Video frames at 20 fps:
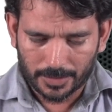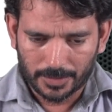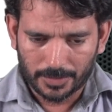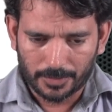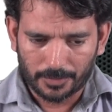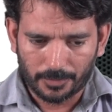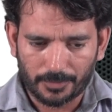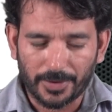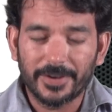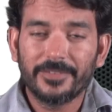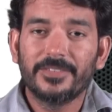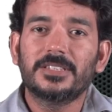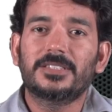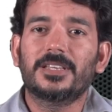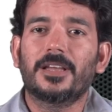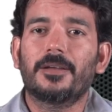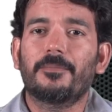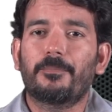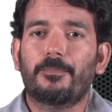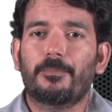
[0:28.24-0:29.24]
When we
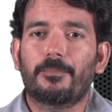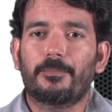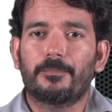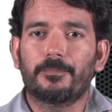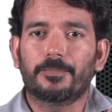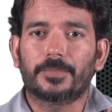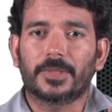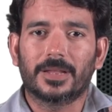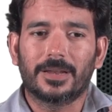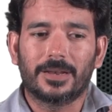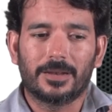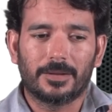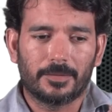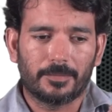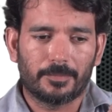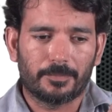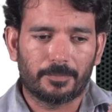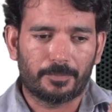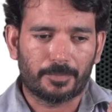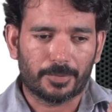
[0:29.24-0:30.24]
say
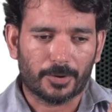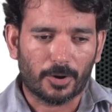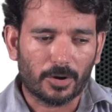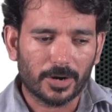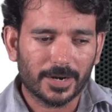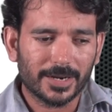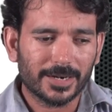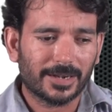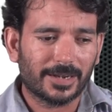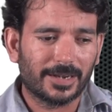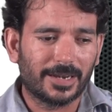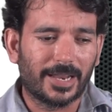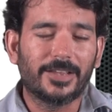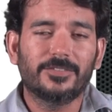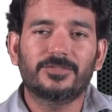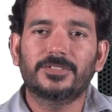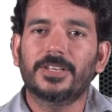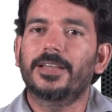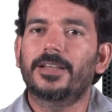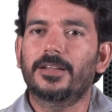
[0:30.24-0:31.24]
product
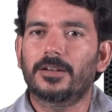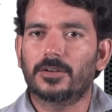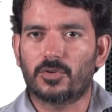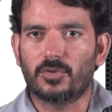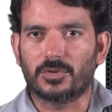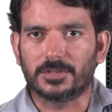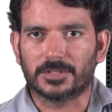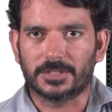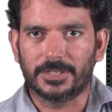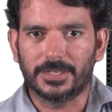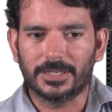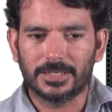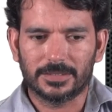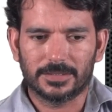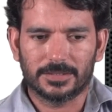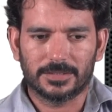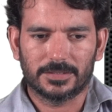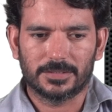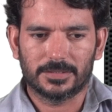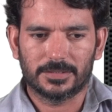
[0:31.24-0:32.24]
life cycle costing,
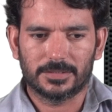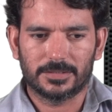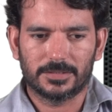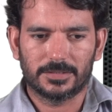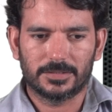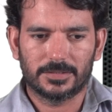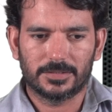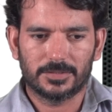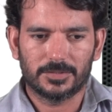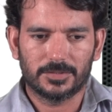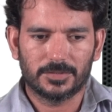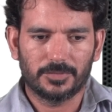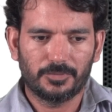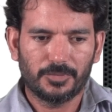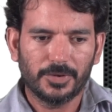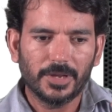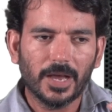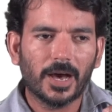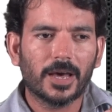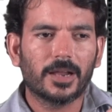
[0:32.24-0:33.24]

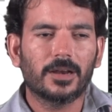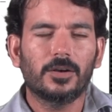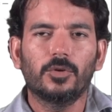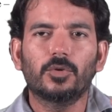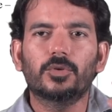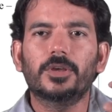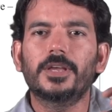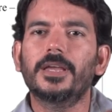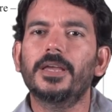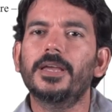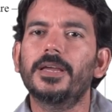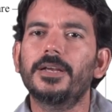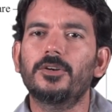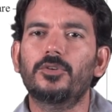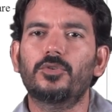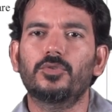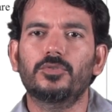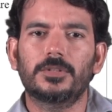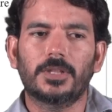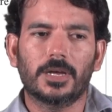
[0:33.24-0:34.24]
we are looking
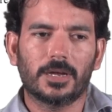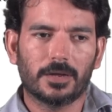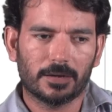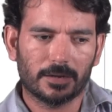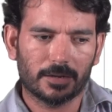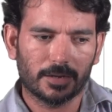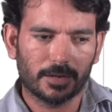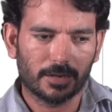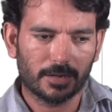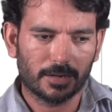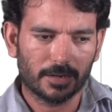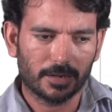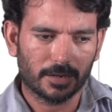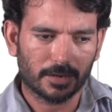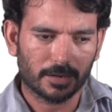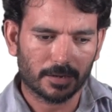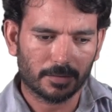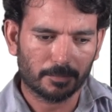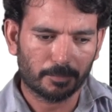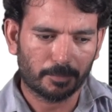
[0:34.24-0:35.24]
into the
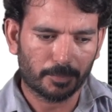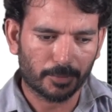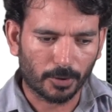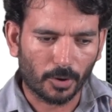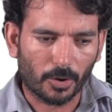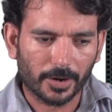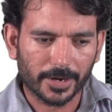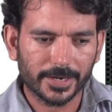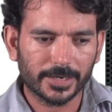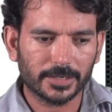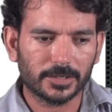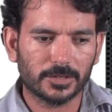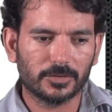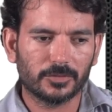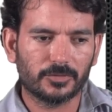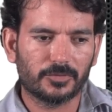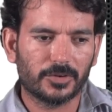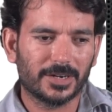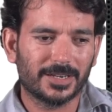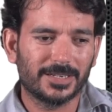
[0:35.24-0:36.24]
product
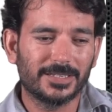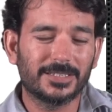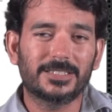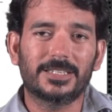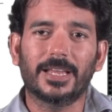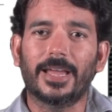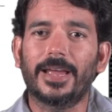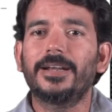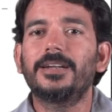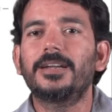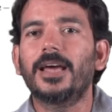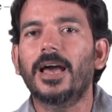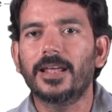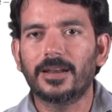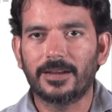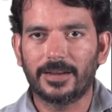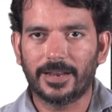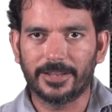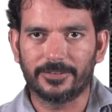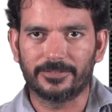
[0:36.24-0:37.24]
for its entire
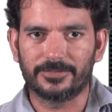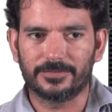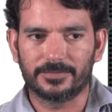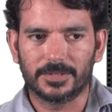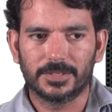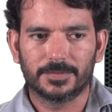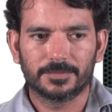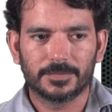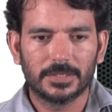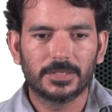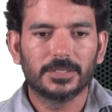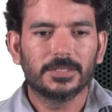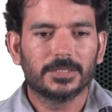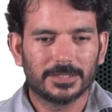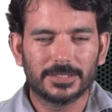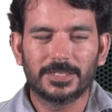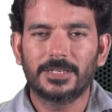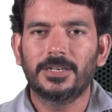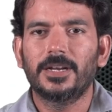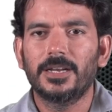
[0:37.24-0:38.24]
life.
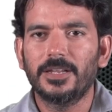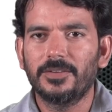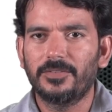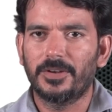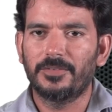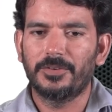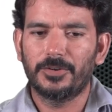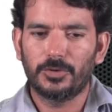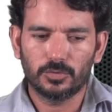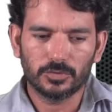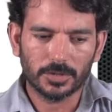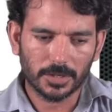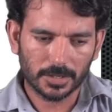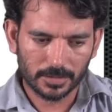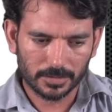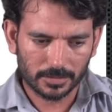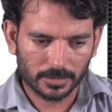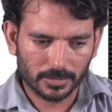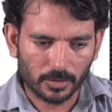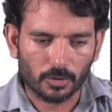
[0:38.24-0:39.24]
Generally, when we do
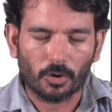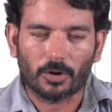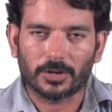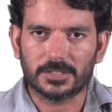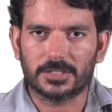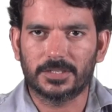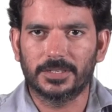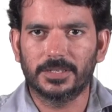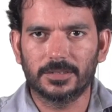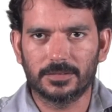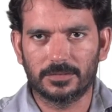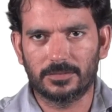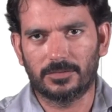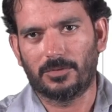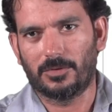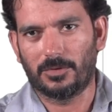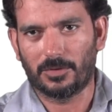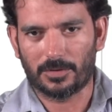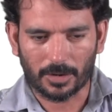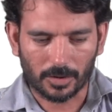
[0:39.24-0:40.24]
the costing
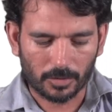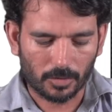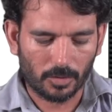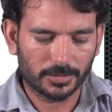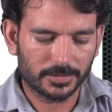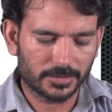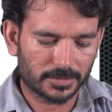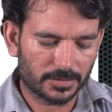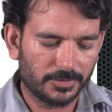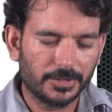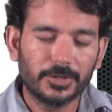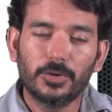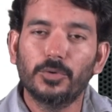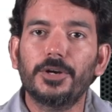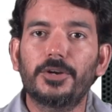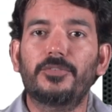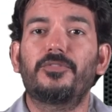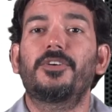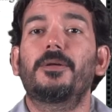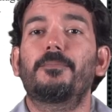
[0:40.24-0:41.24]
or accounts, we do
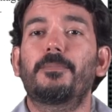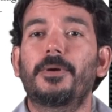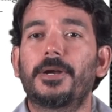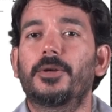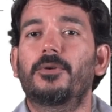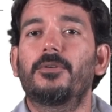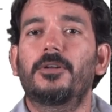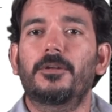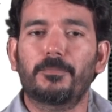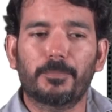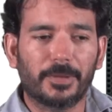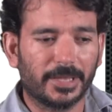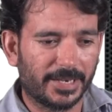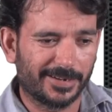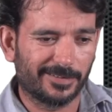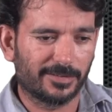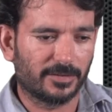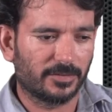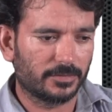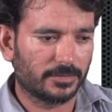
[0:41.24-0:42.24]
it for a particular
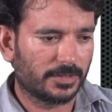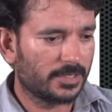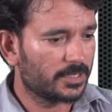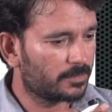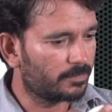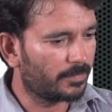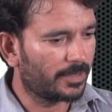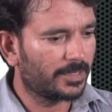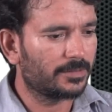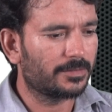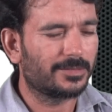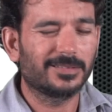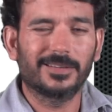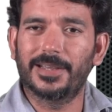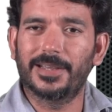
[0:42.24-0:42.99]
period, this month,